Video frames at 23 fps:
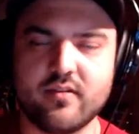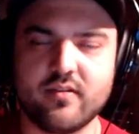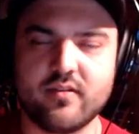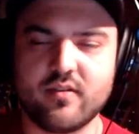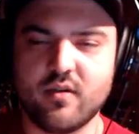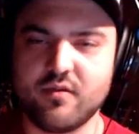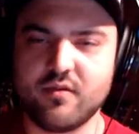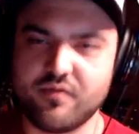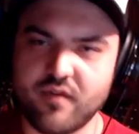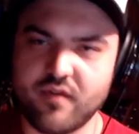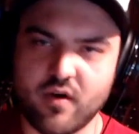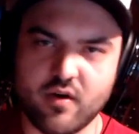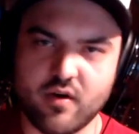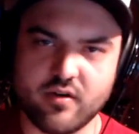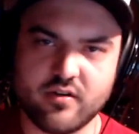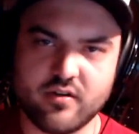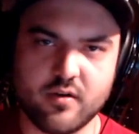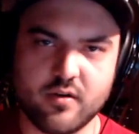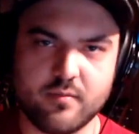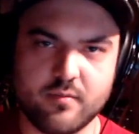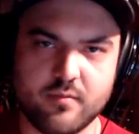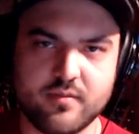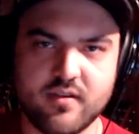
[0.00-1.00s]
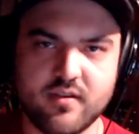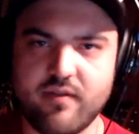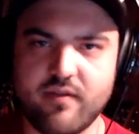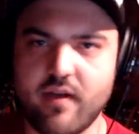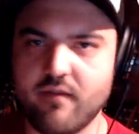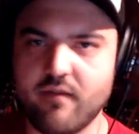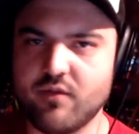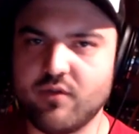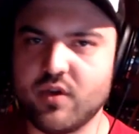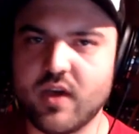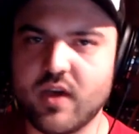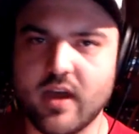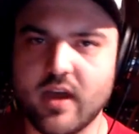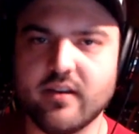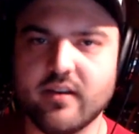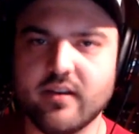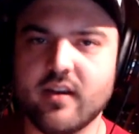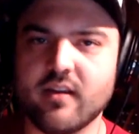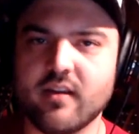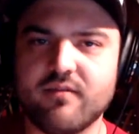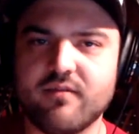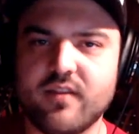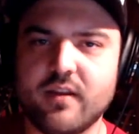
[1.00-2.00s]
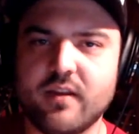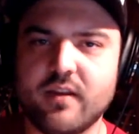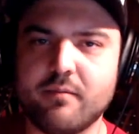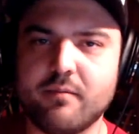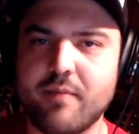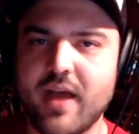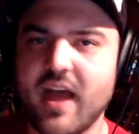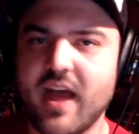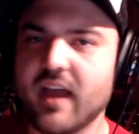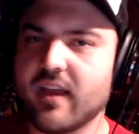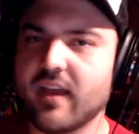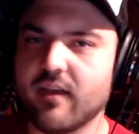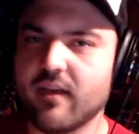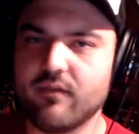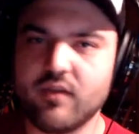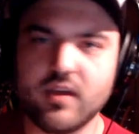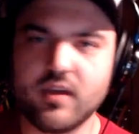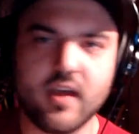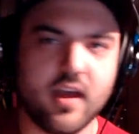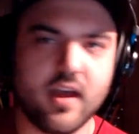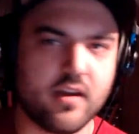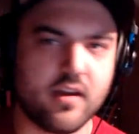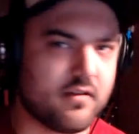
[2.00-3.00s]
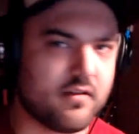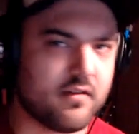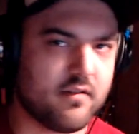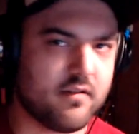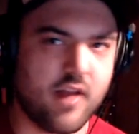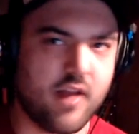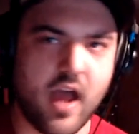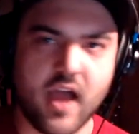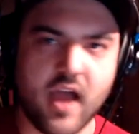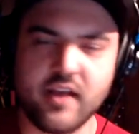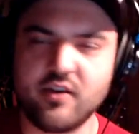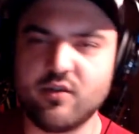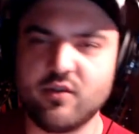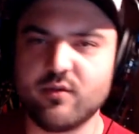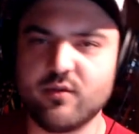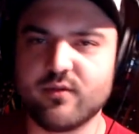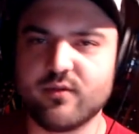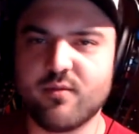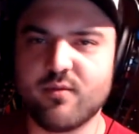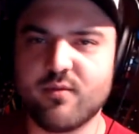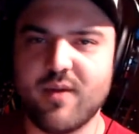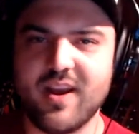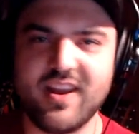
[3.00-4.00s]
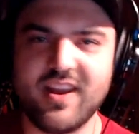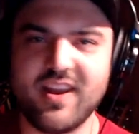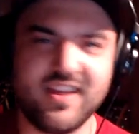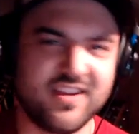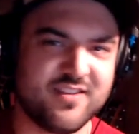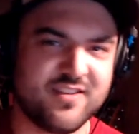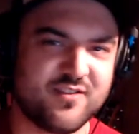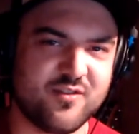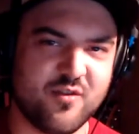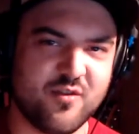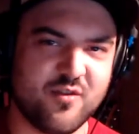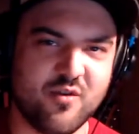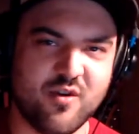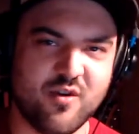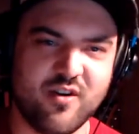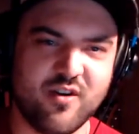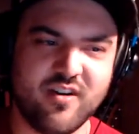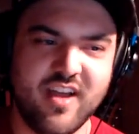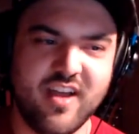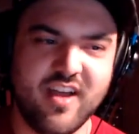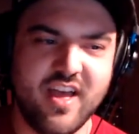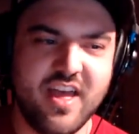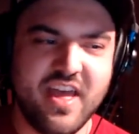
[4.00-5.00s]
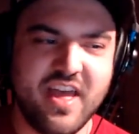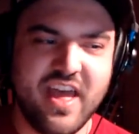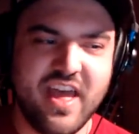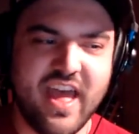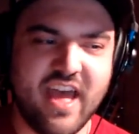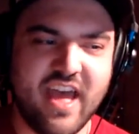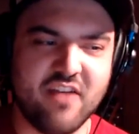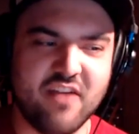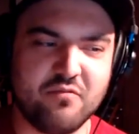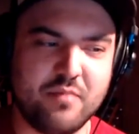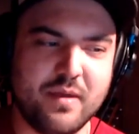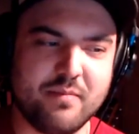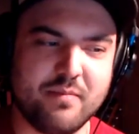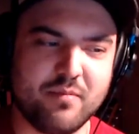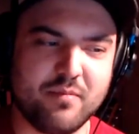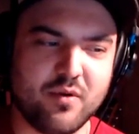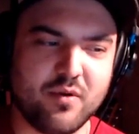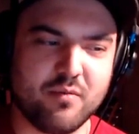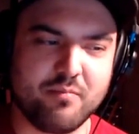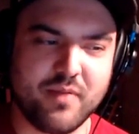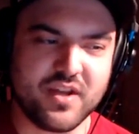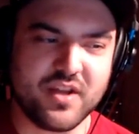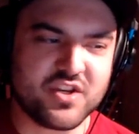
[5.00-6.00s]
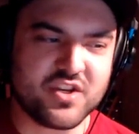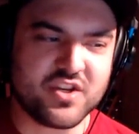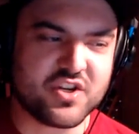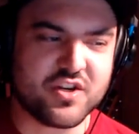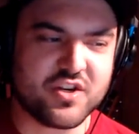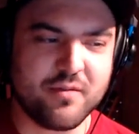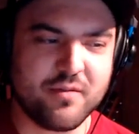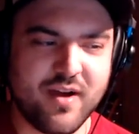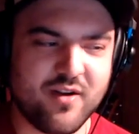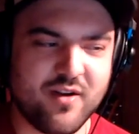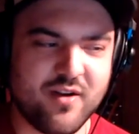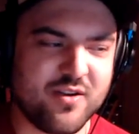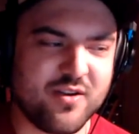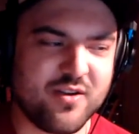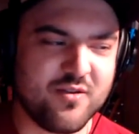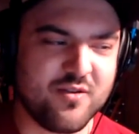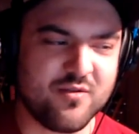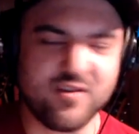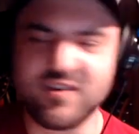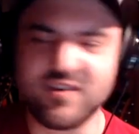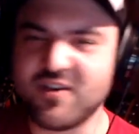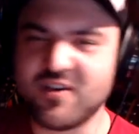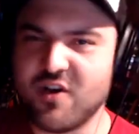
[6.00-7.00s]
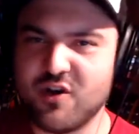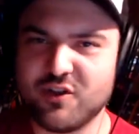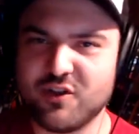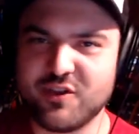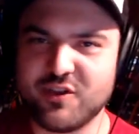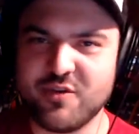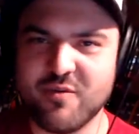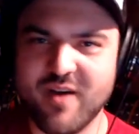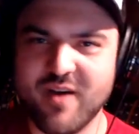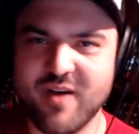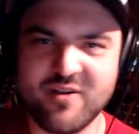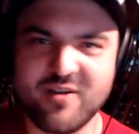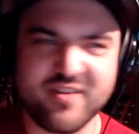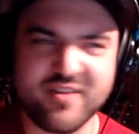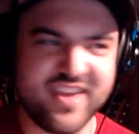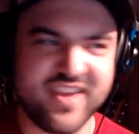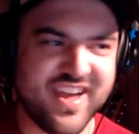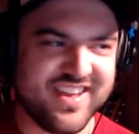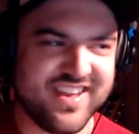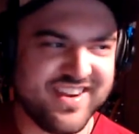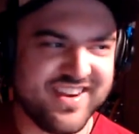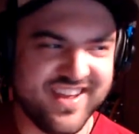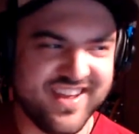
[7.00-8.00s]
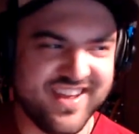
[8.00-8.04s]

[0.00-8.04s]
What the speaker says: so far in terms of, have you gotten any feedback? Have you gotten iTunes ratings, or have people bitched about you and called you out yet?